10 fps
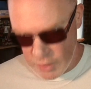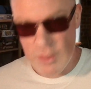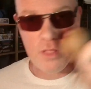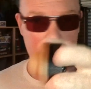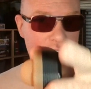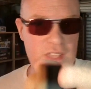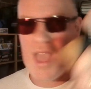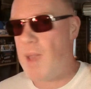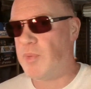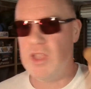There is the
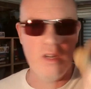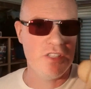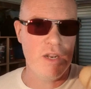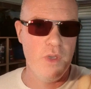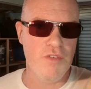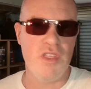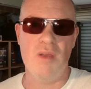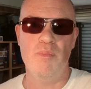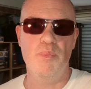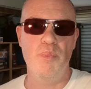app, it'll tell you
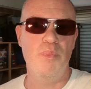everything,